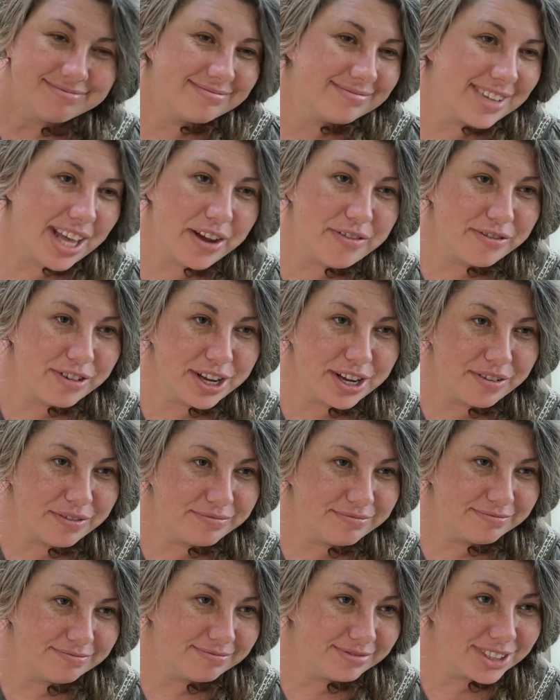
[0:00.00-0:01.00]
every,
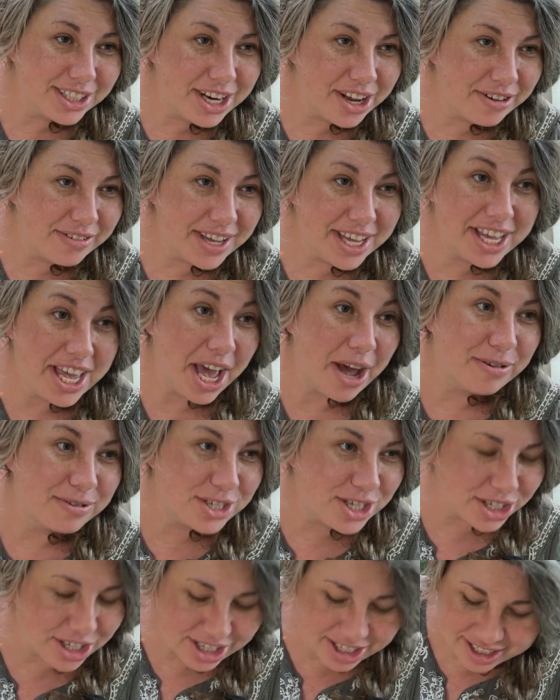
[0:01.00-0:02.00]

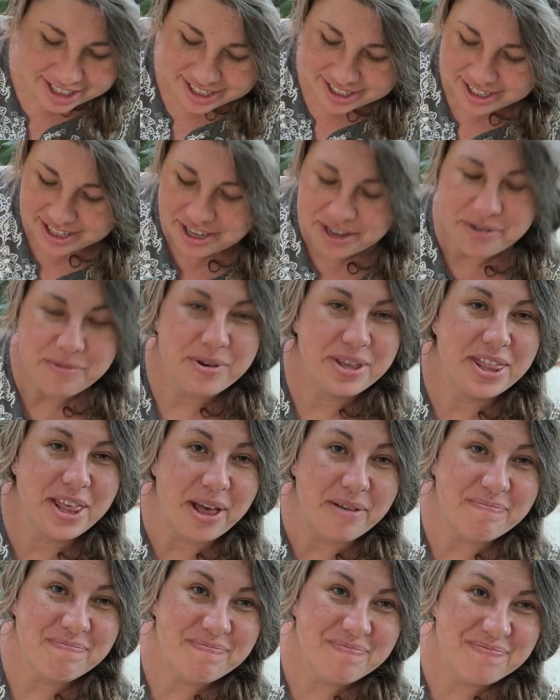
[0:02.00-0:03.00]
encounter with them.